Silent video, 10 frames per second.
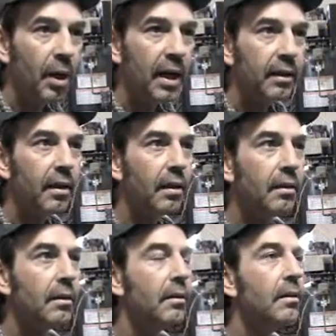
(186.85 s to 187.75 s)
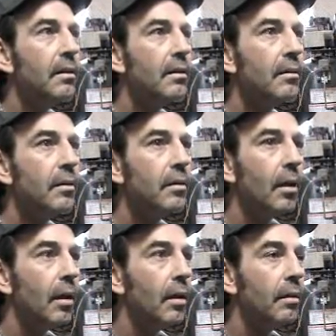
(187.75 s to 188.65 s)
I backed in, and
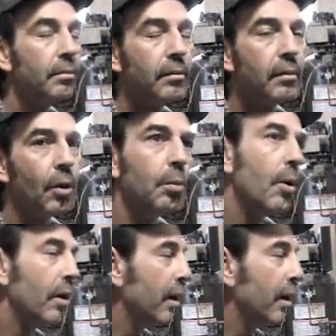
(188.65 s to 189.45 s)
the old